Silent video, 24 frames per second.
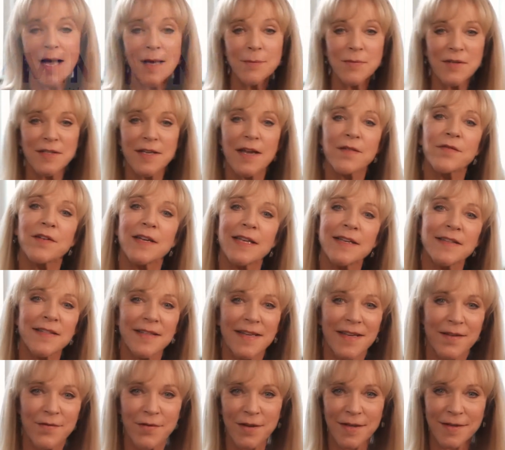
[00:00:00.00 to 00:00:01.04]
I'm Stephanie
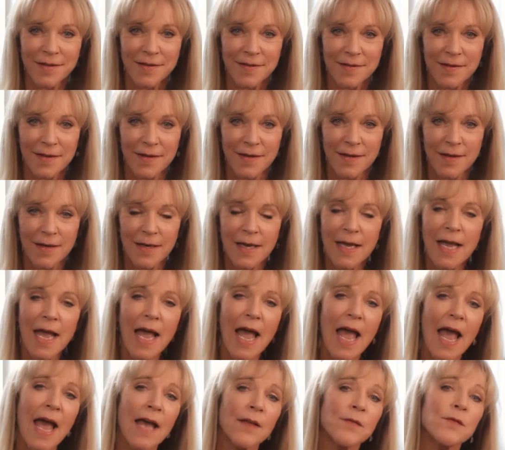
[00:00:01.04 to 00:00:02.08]
Stevens.
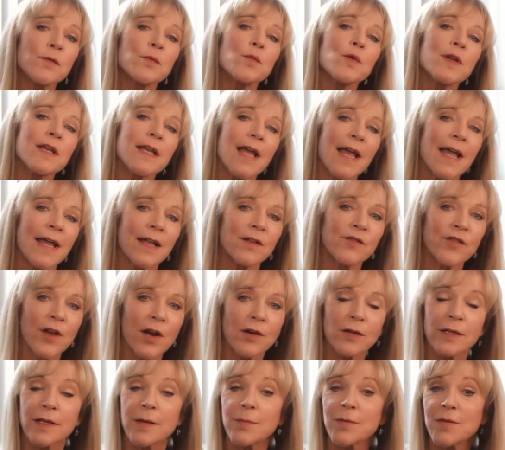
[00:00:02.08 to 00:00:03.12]
As we age,
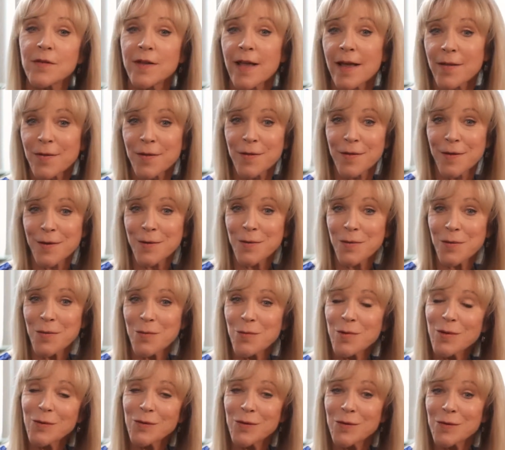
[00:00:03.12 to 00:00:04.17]
our lips get thinner,
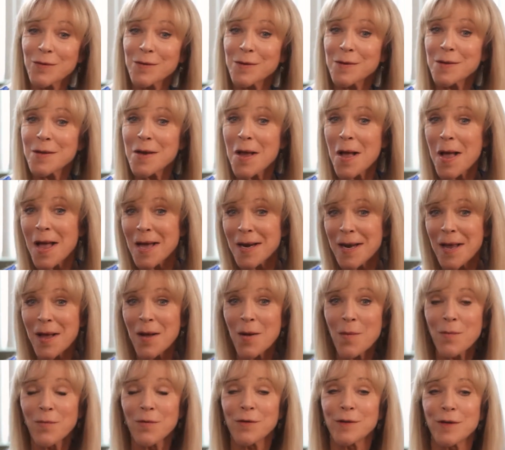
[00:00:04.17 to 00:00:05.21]
which is not
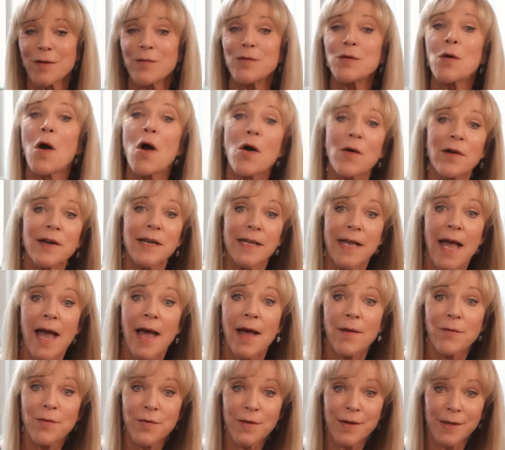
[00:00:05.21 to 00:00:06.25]
helpful if you already
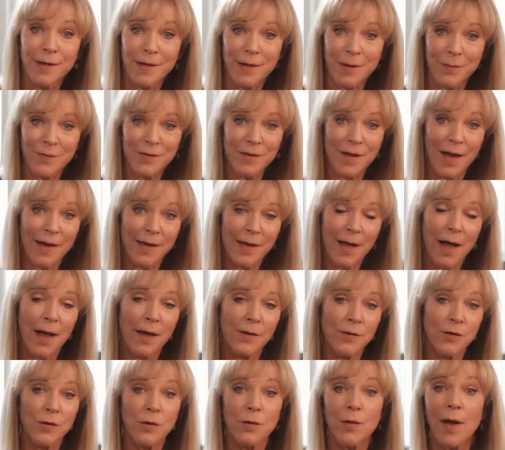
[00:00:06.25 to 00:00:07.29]
have thin lips like I
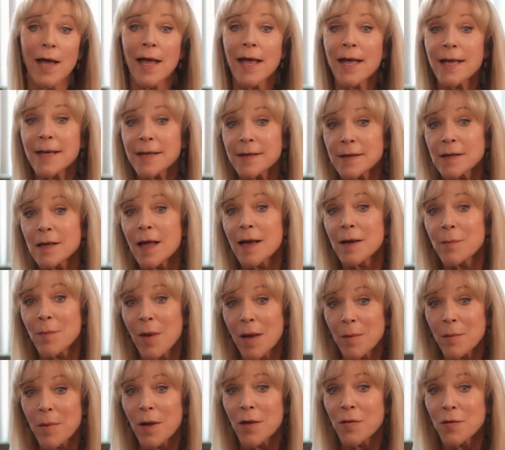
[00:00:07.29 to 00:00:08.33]
do, and like my
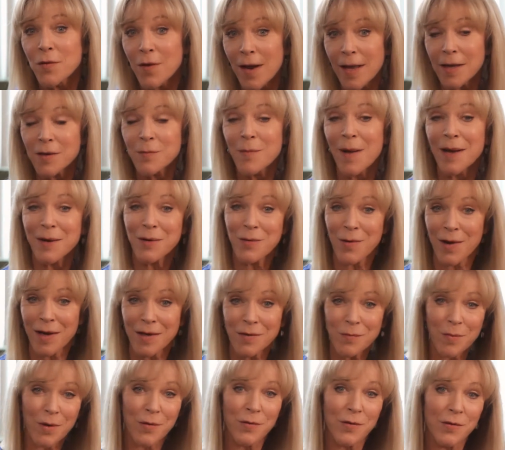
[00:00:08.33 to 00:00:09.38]
mother and my
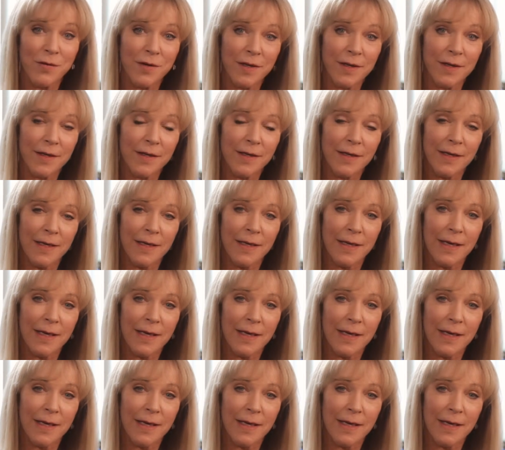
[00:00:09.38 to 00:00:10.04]
grandmother did.